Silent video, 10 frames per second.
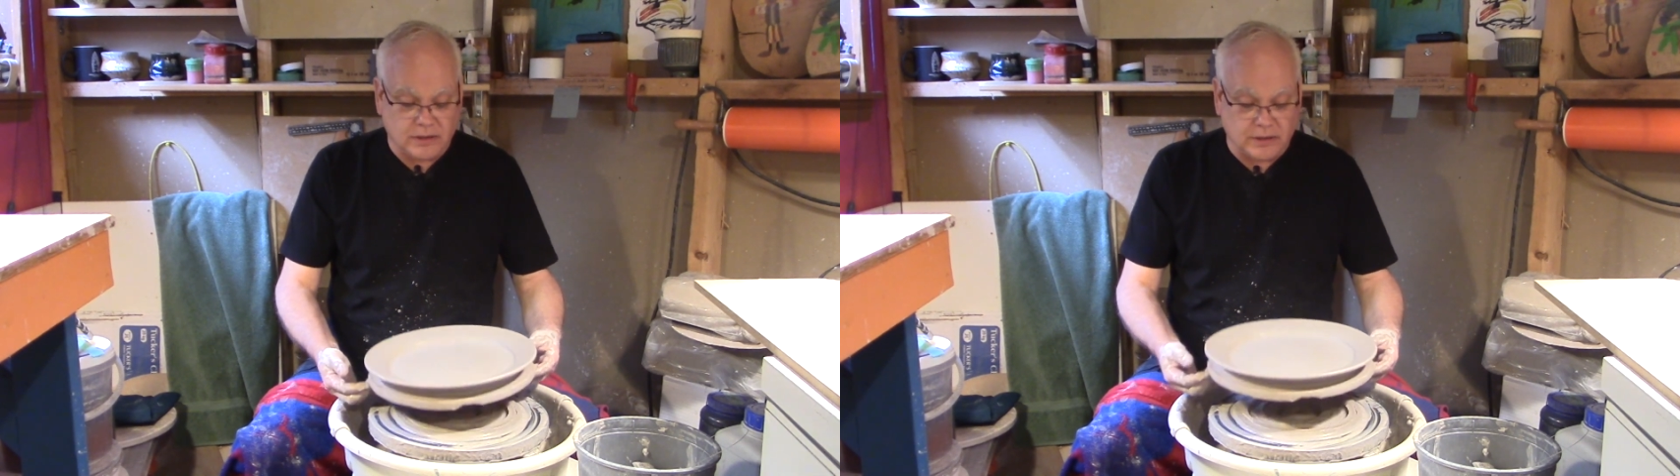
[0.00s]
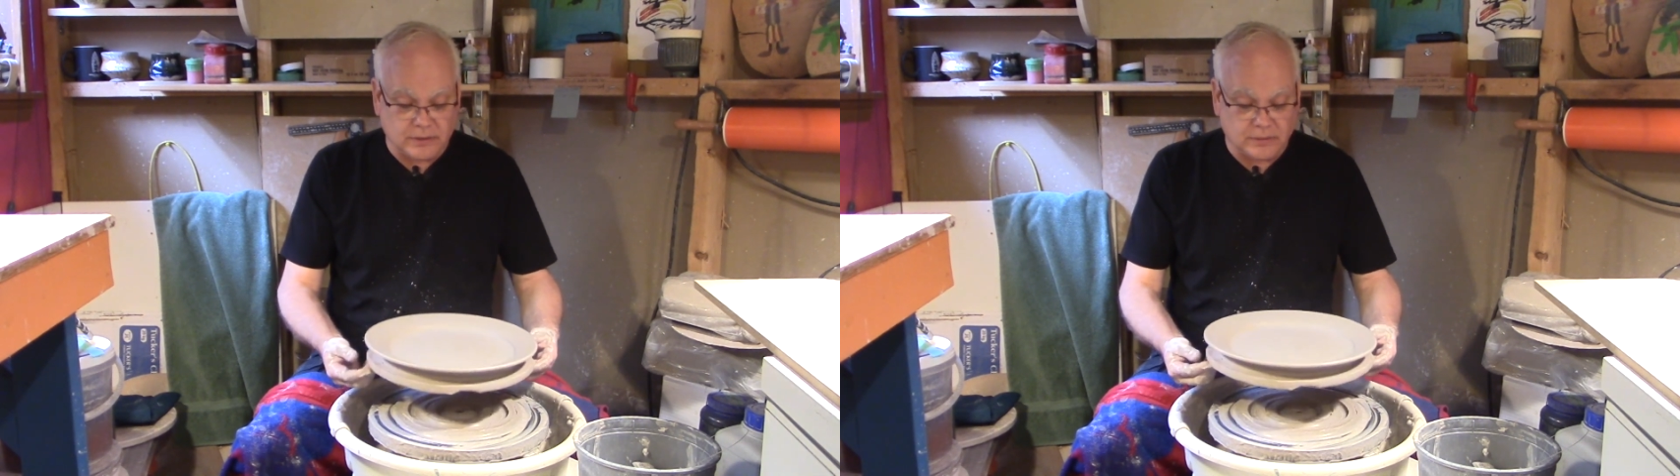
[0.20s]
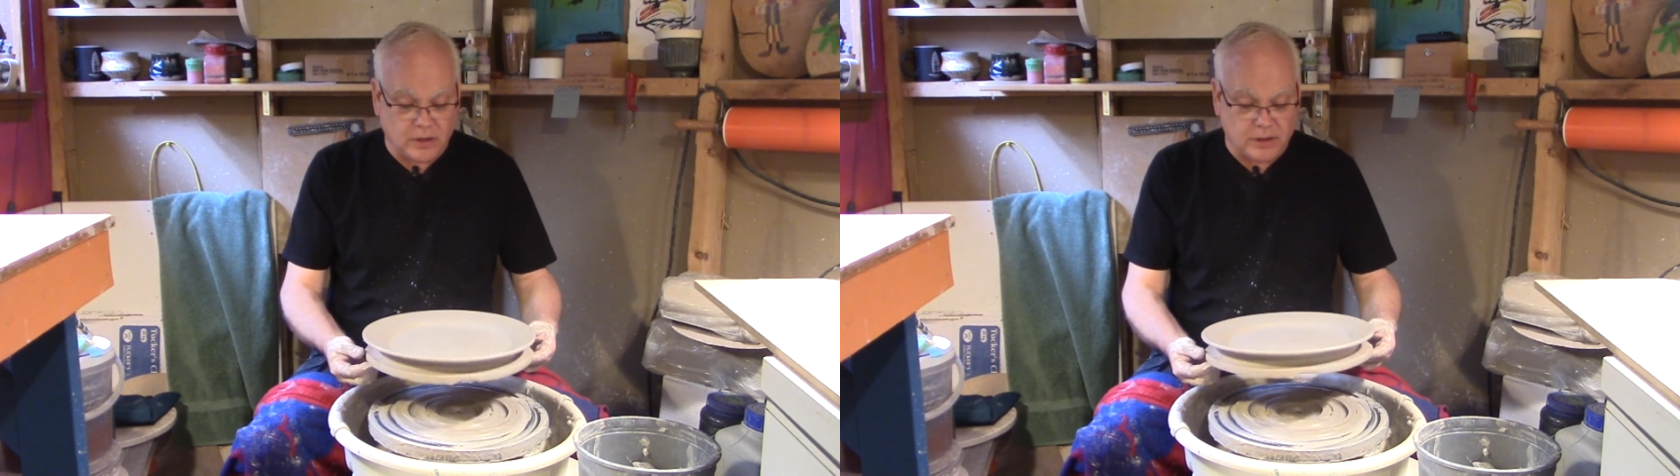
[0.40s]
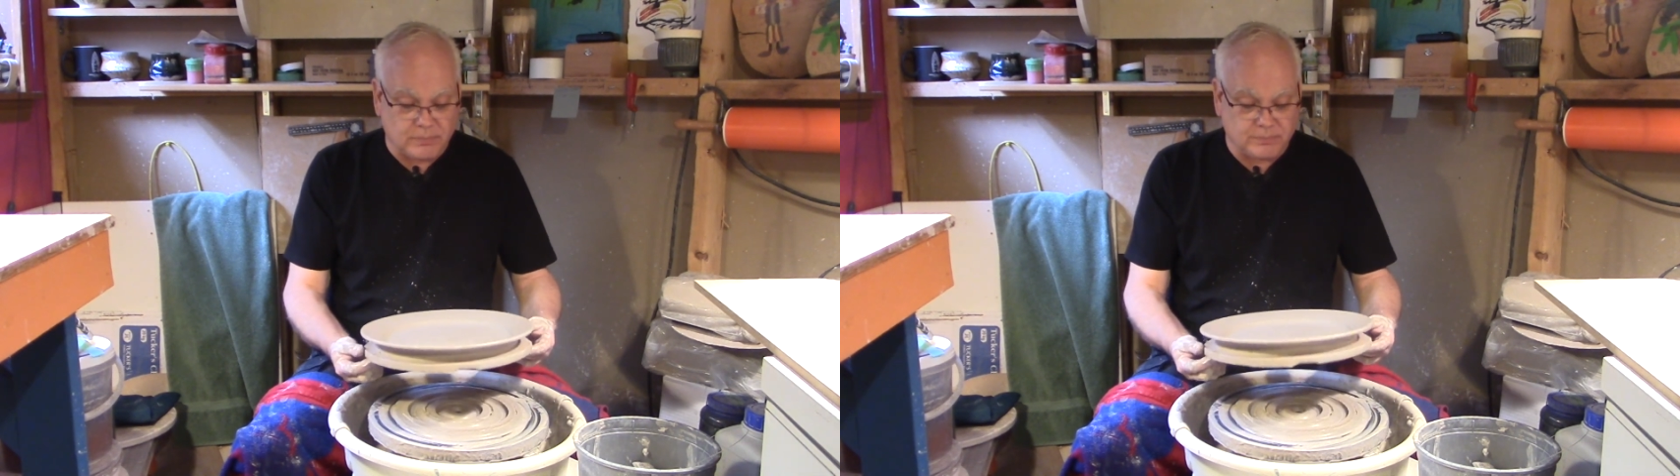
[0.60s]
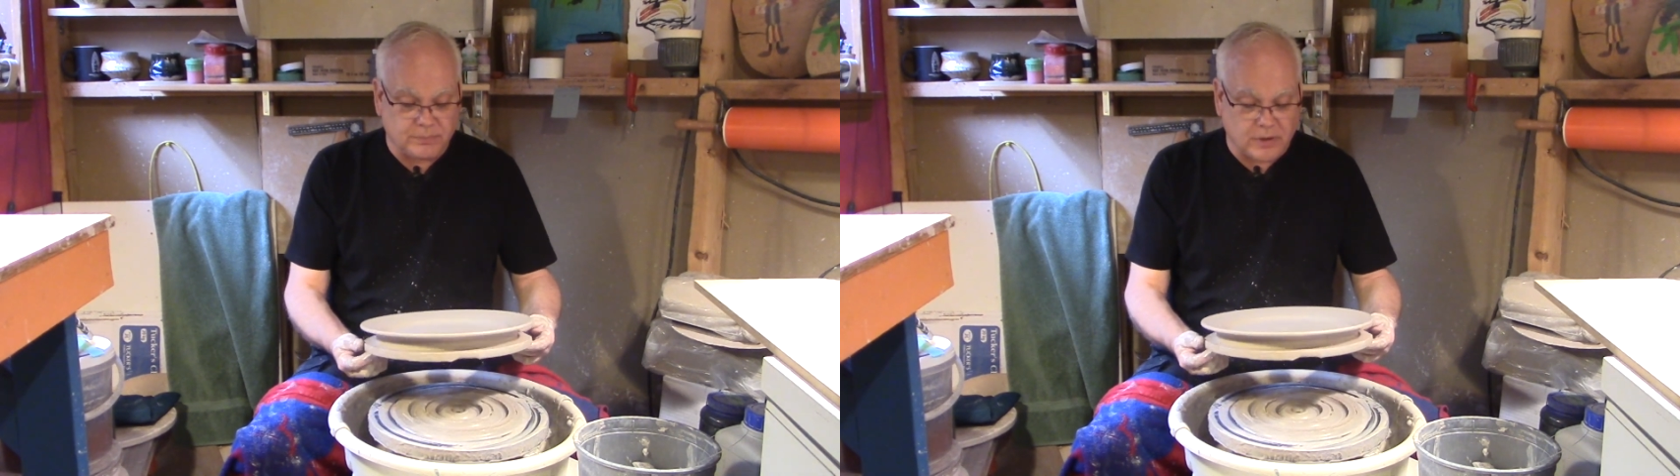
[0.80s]

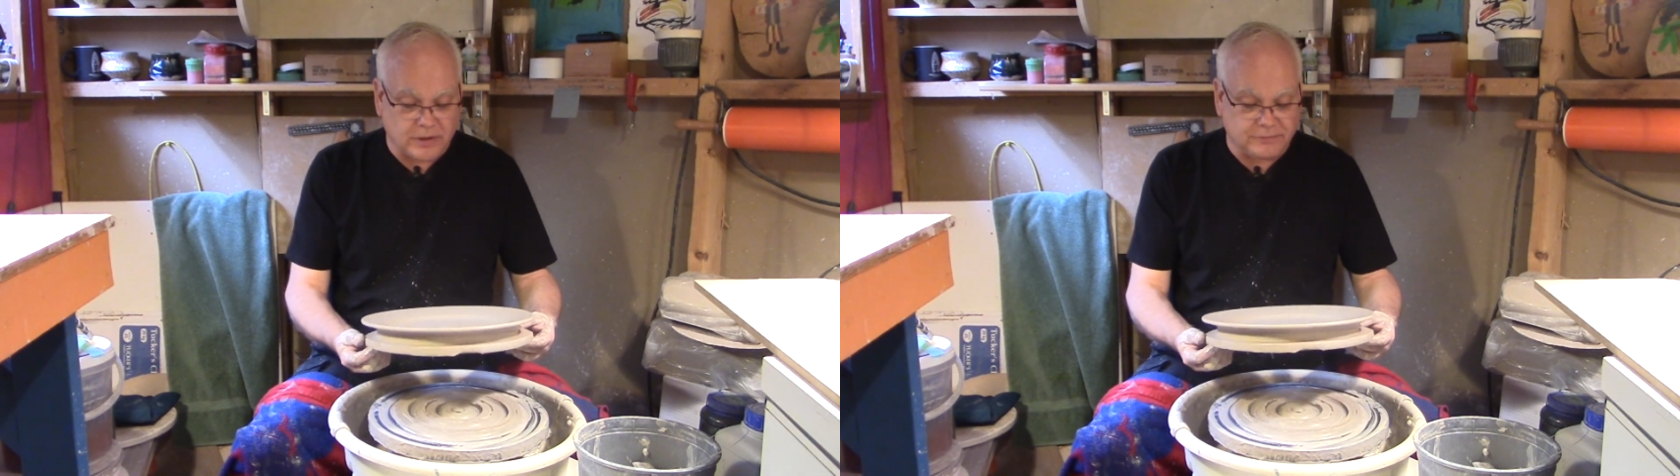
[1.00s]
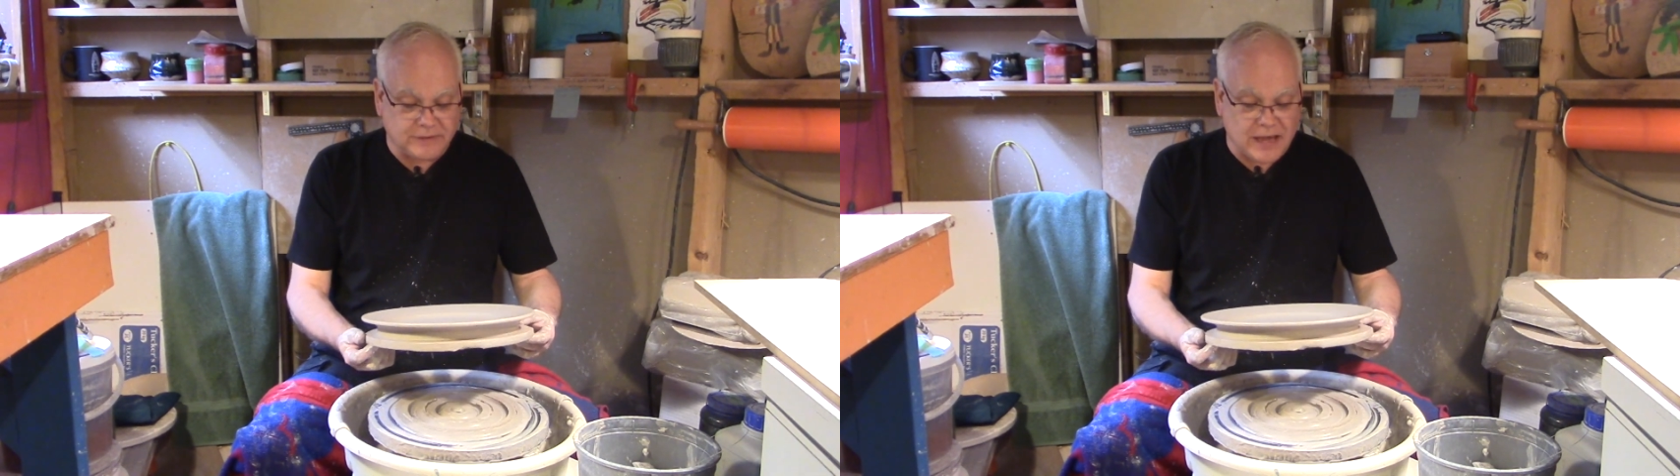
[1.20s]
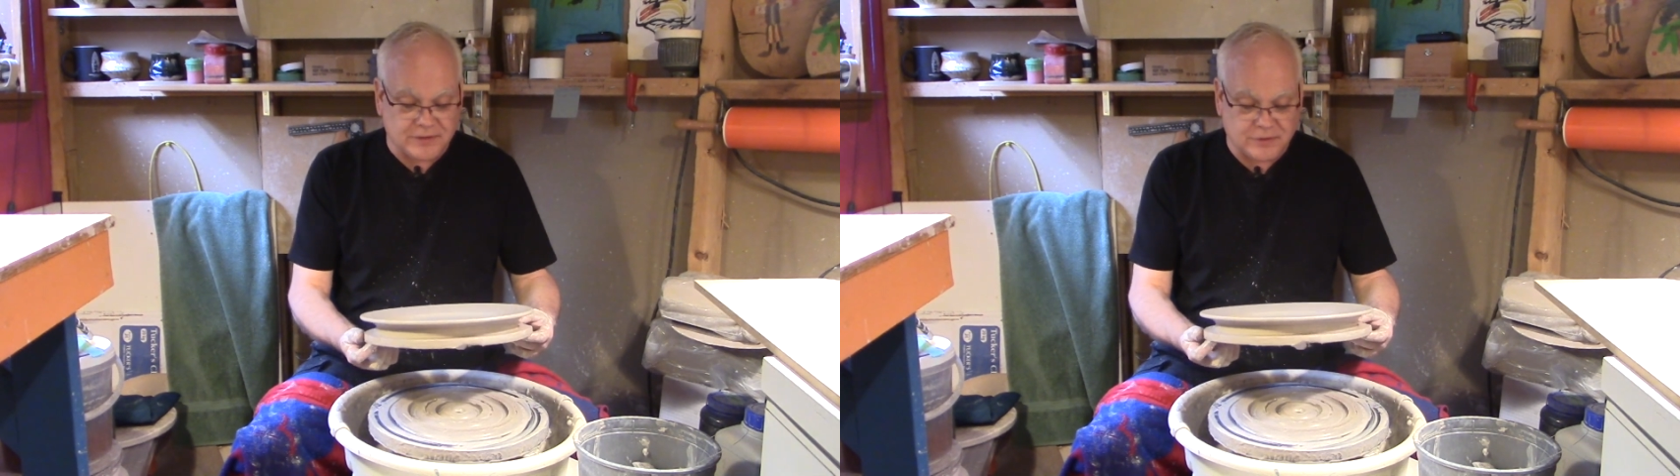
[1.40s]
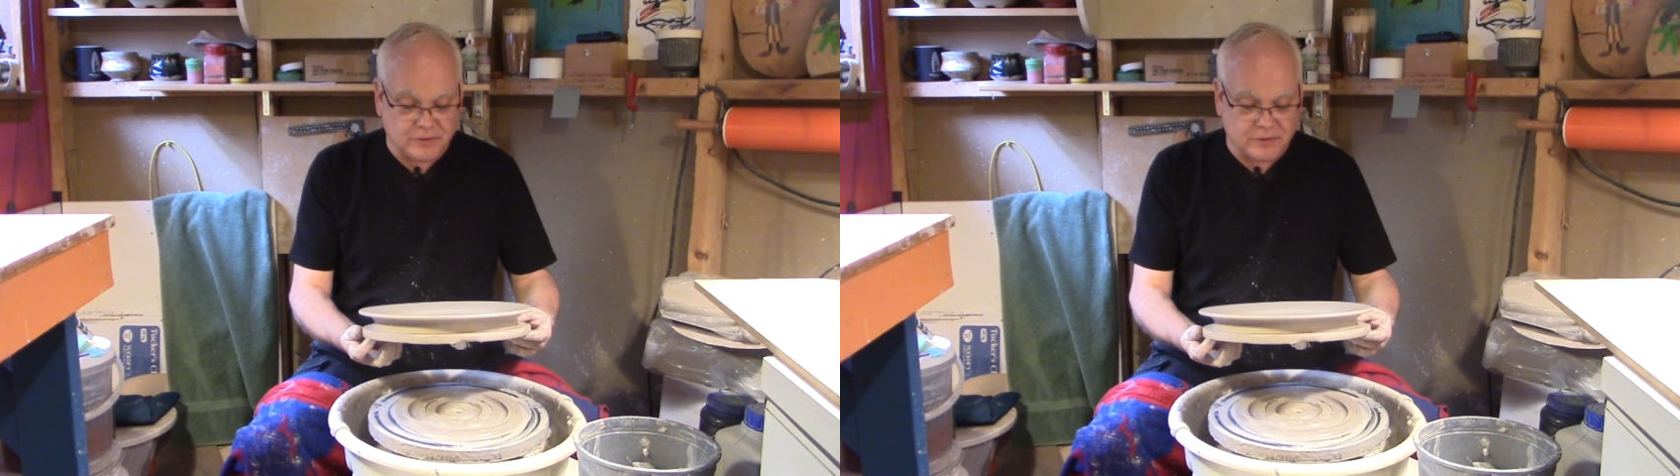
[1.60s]
on a flat